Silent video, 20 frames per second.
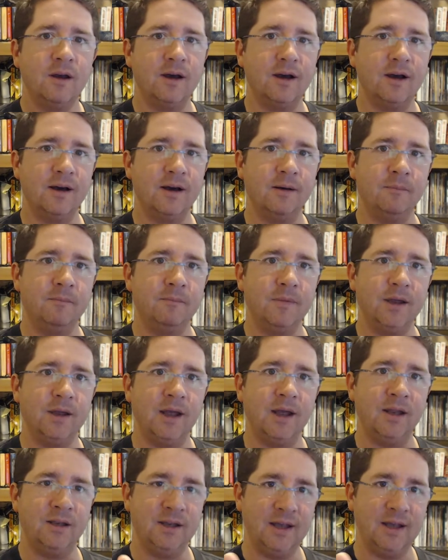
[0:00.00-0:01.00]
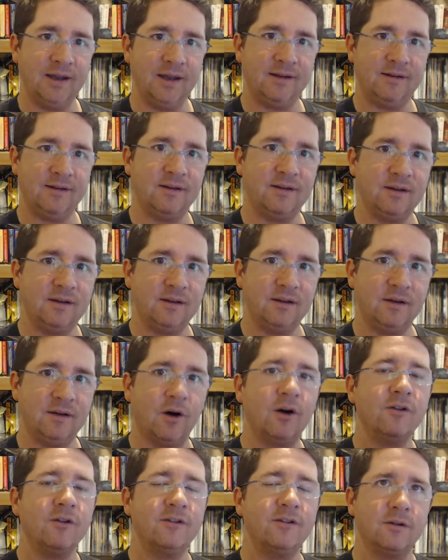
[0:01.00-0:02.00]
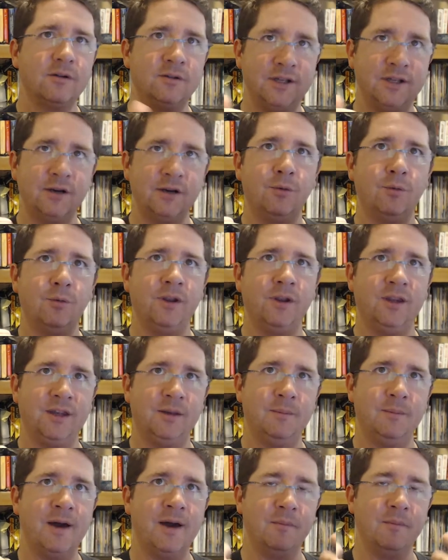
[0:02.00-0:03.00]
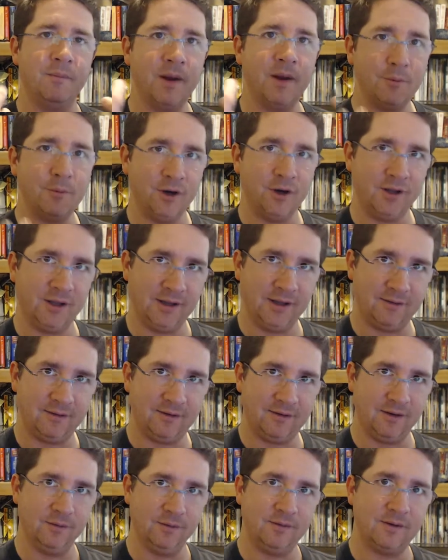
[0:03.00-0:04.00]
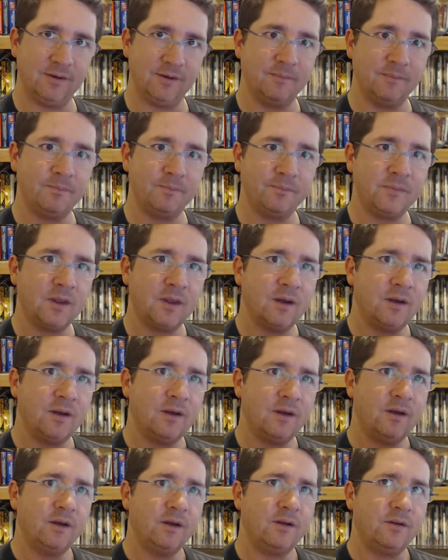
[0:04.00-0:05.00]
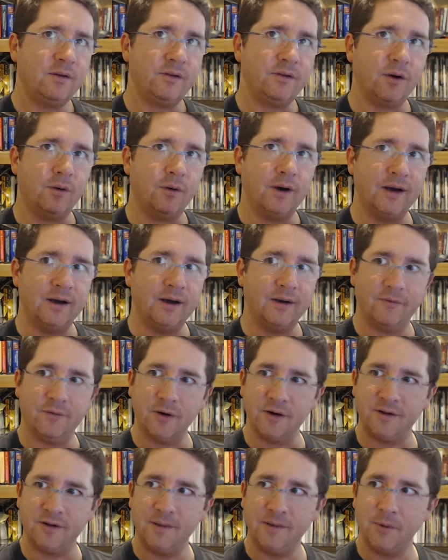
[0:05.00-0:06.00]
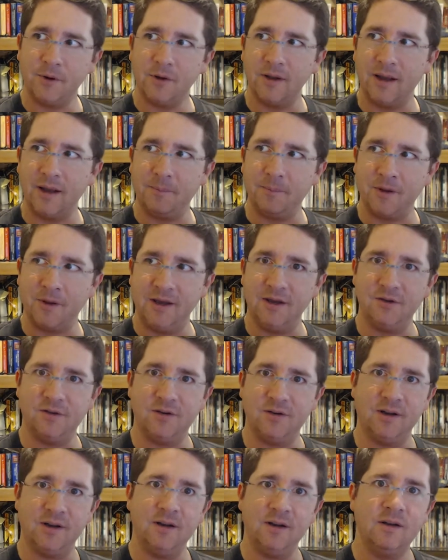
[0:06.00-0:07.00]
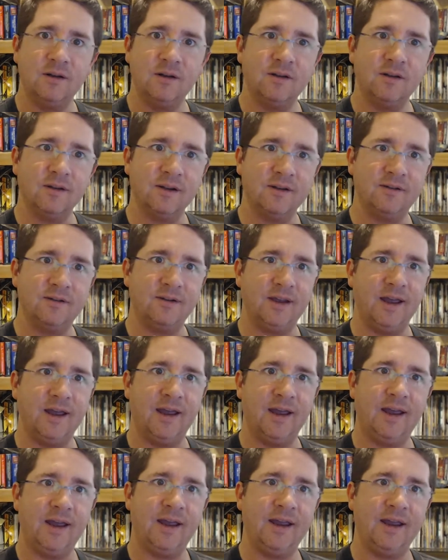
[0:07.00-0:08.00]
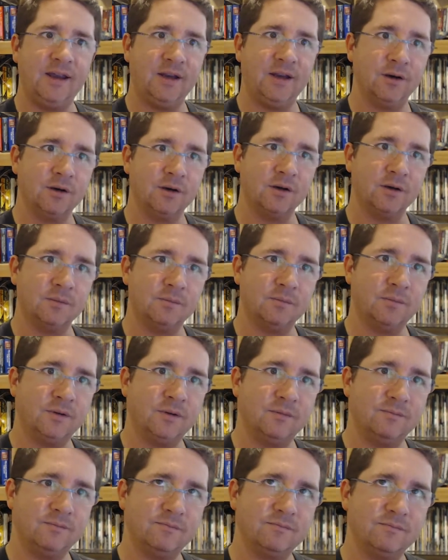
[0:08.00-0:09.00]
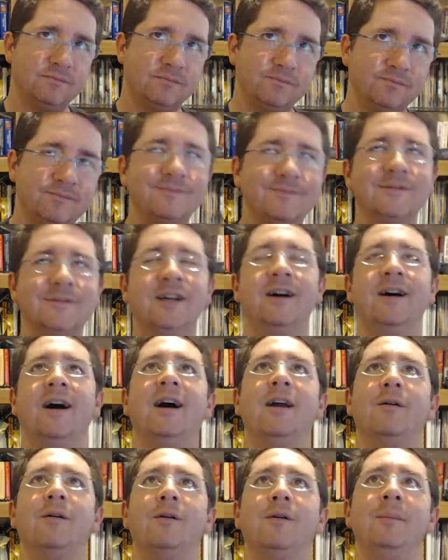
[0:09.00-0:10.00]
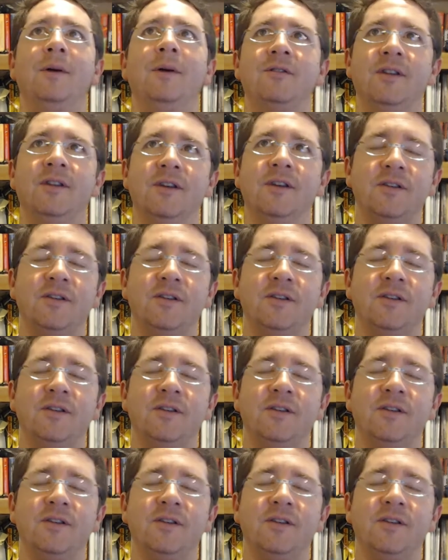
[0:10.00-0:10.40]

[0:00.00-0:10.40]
um, and yet also deal with the amount of memory that gets used. So uh, for a typical application, let's say you're, uh, how do I measure